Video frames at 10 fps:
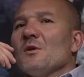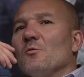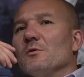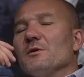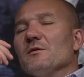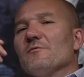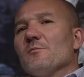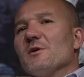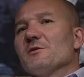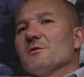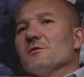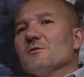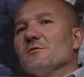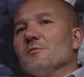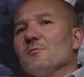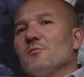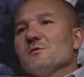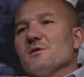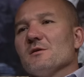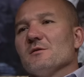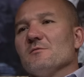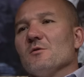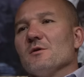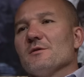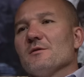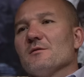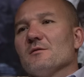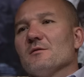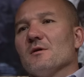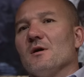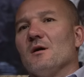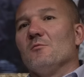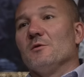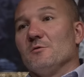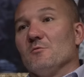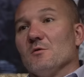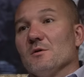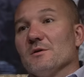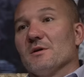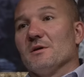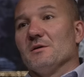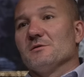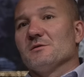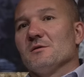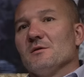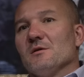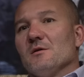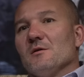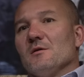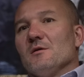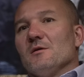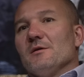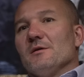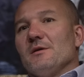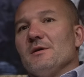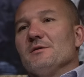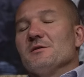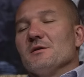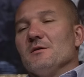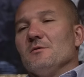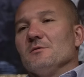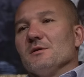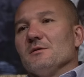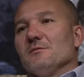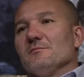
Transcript: With the information that you've been presented with mm-hmm. uh, when you were on the case, yeah. is he guilty?